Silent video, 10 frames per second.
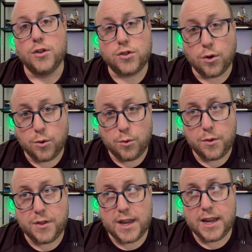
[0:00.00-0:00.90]
So
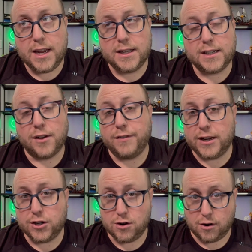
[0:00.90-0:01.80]
the
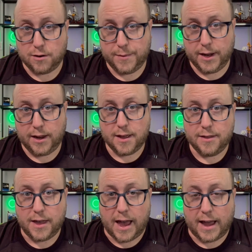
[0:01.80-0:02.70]
Salvation Army
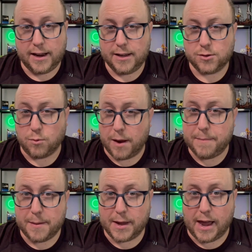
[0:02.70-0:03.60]
that is right
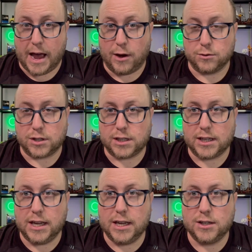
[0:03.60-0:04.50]
by my house
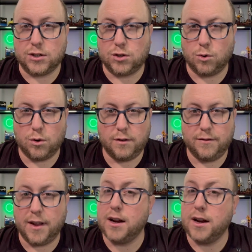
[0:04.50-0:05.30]
is sort of an